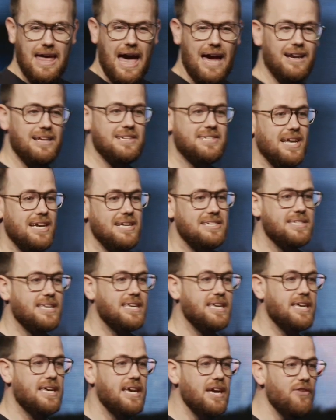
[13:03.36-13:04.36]
and it says,
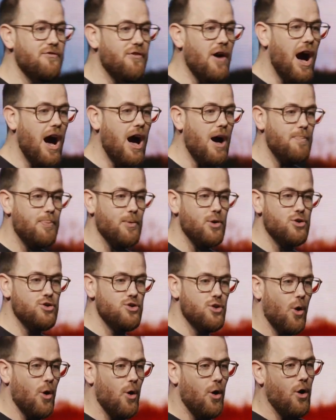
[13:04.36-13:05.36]
give up
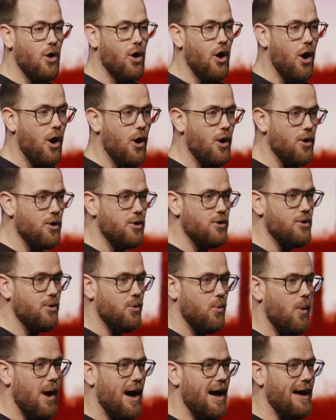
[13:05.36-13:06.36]
your own
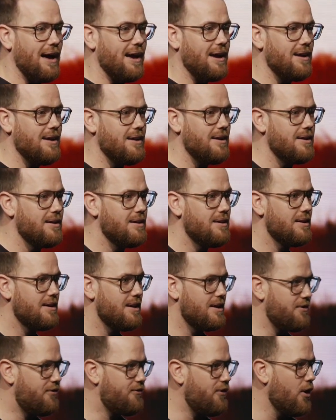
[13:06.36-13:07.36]
way
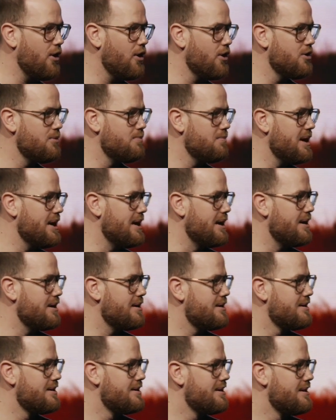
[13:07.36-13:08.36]
and follow me.